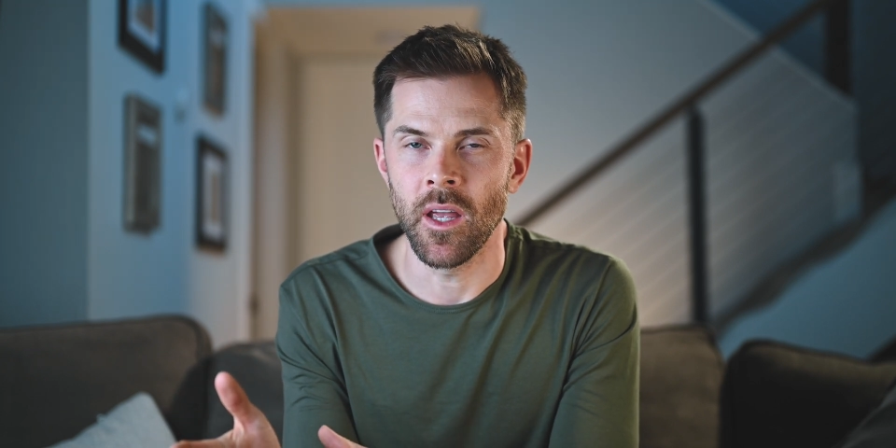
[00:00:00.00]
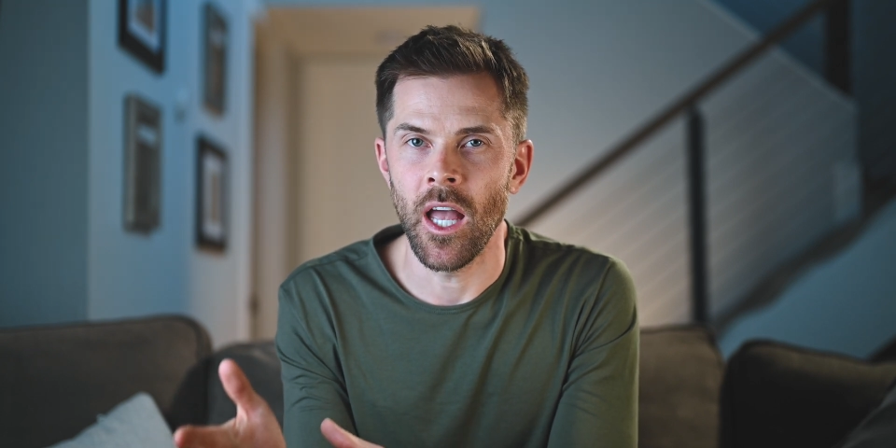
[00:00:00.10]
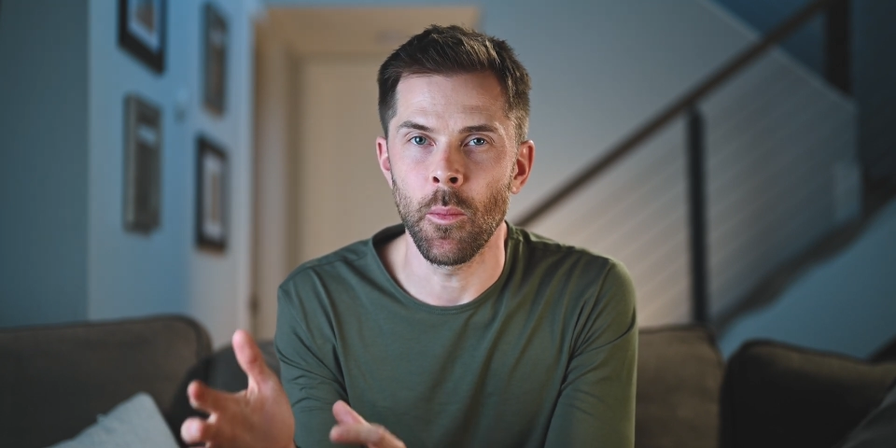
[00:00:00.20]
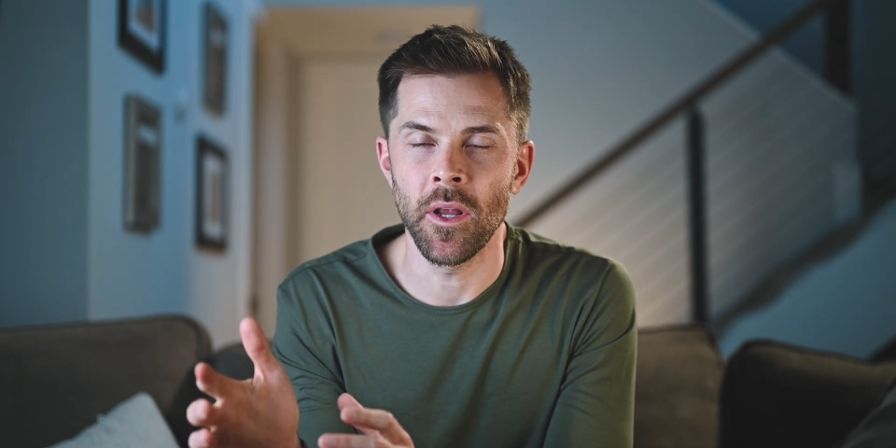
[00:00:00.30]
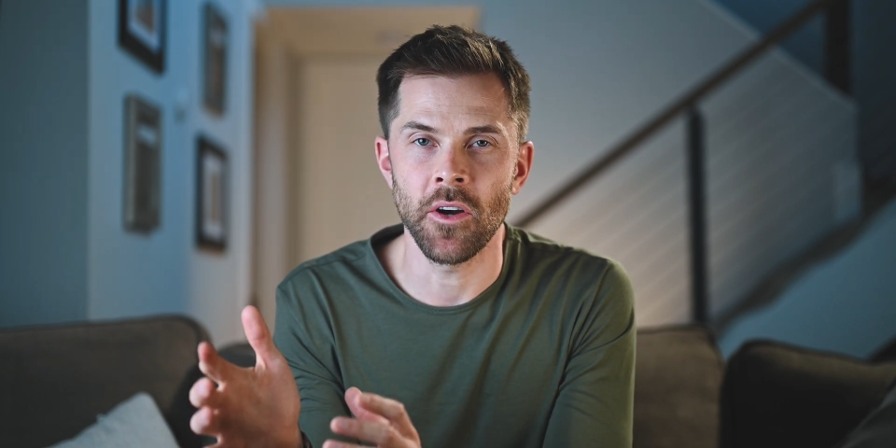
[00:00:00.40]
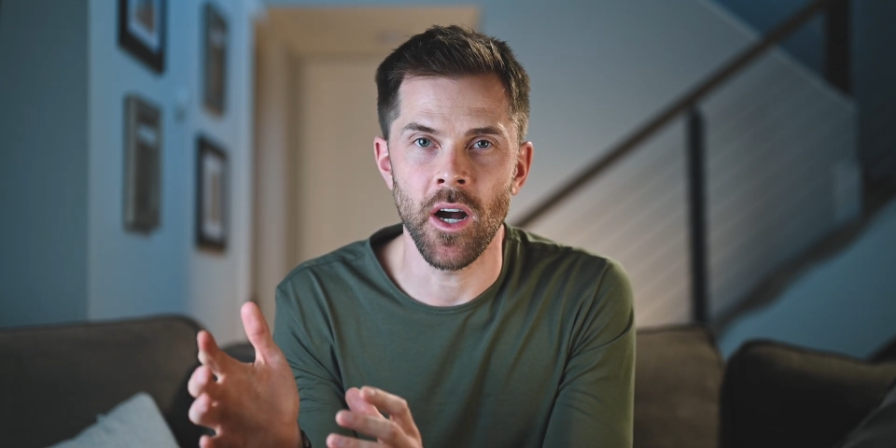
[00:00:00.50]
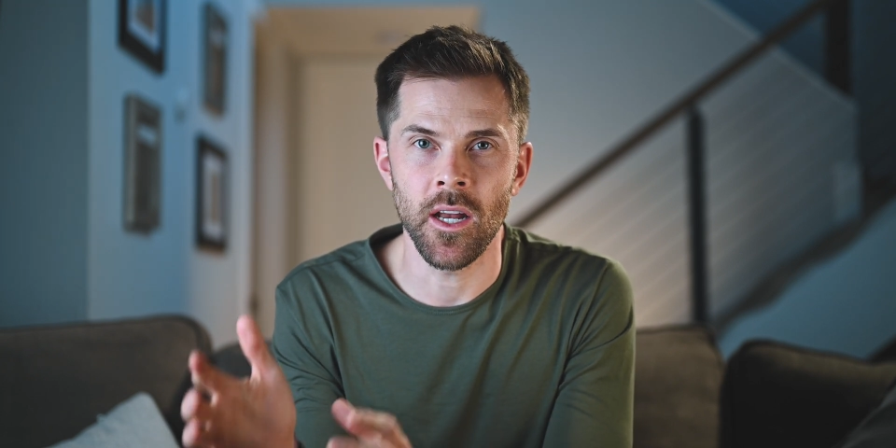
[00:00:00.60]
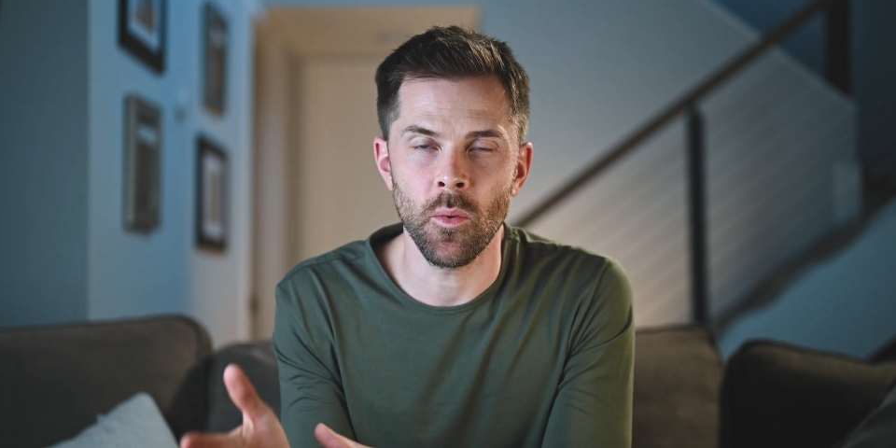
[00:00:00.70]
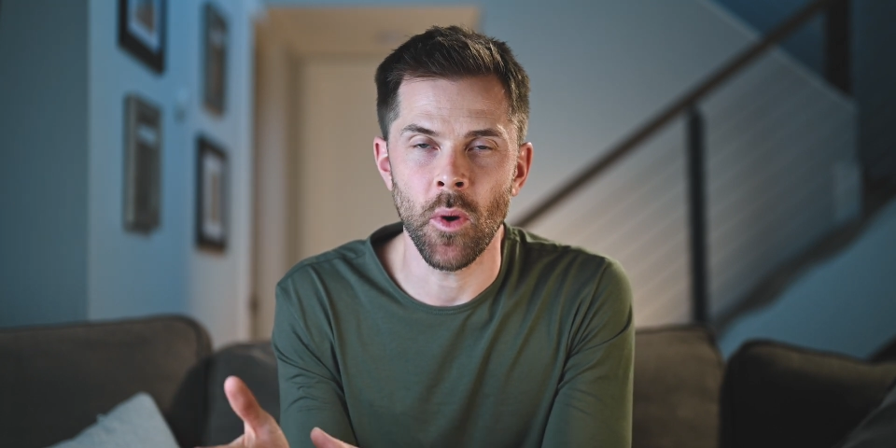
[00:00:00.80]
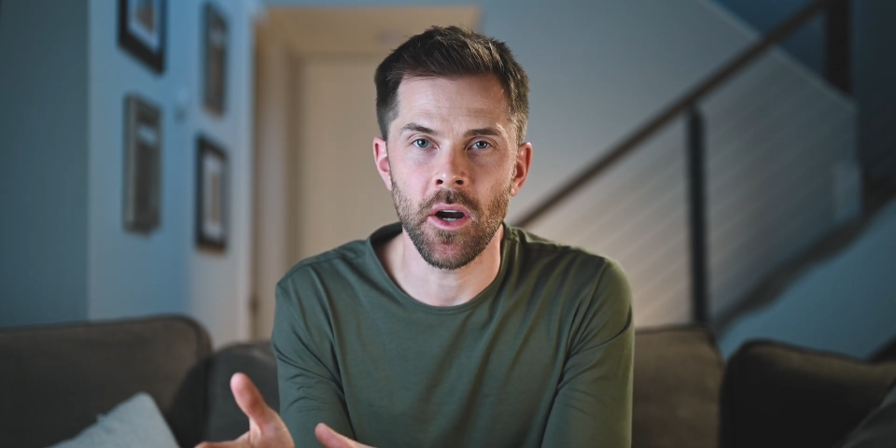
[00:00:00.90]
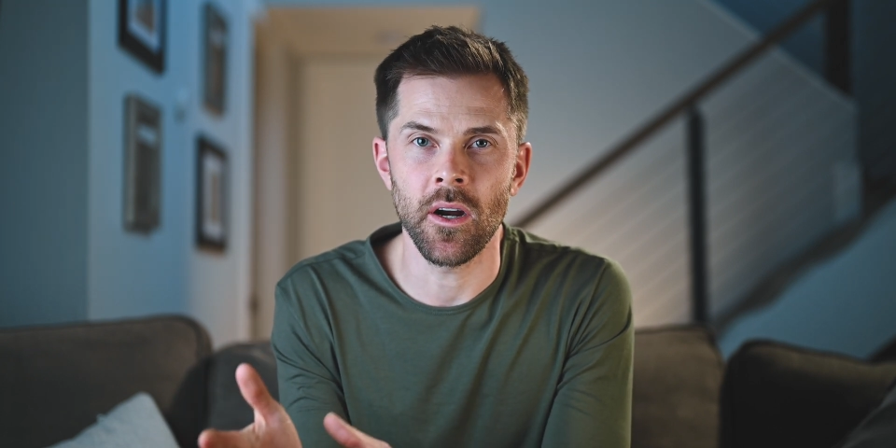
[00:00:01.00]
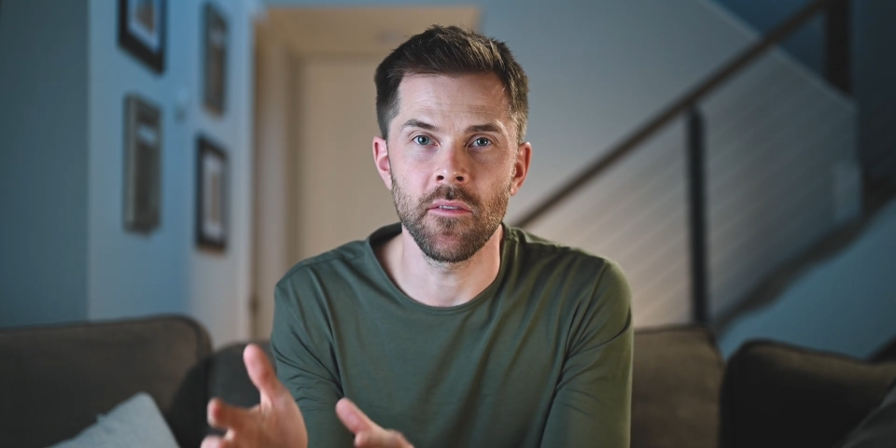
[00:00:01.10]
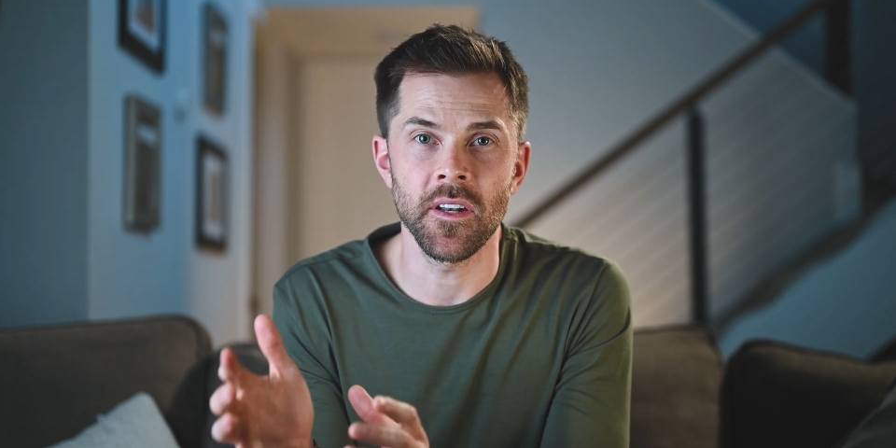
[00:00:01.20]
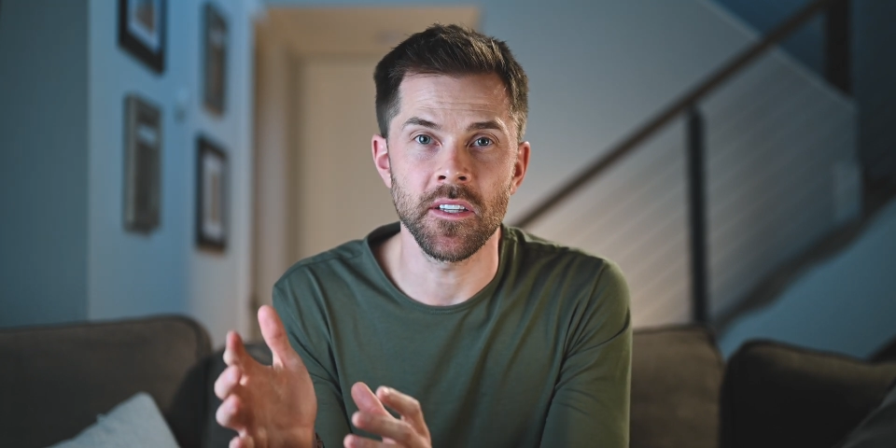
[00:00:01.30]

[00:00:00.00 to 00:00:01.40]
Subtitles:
And when you're unaware of the